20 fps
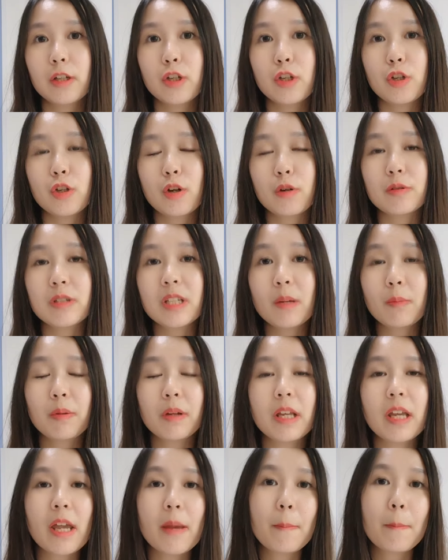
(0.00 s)
you know,
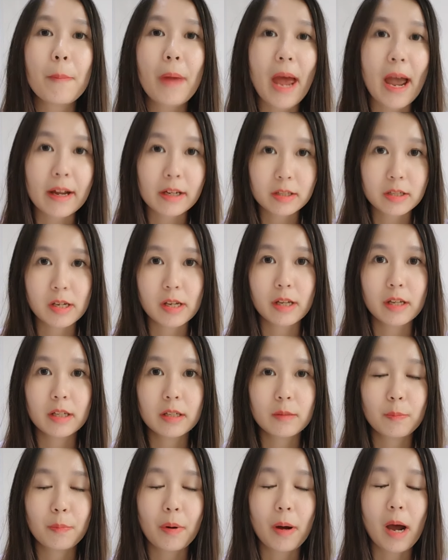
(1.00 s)
deeply impacted
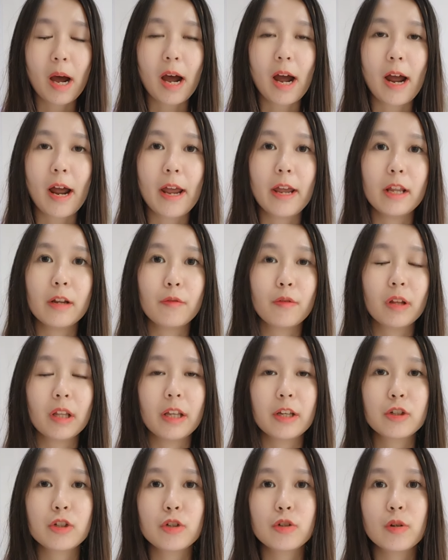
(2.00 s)
by a
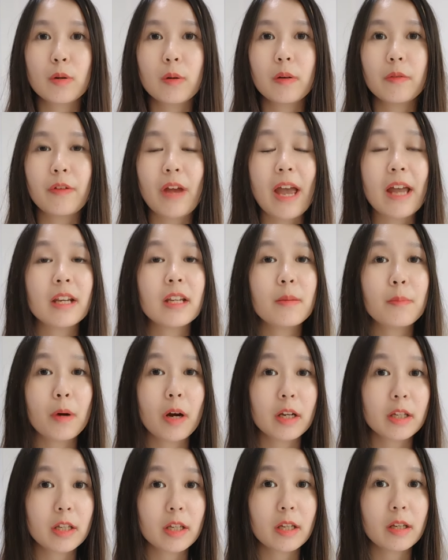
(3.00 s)
relationship with
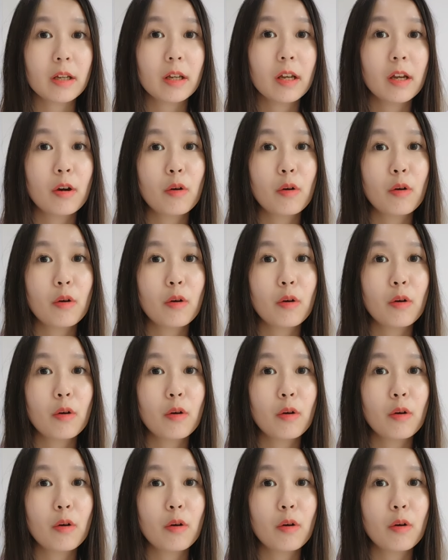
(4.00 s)
anybody.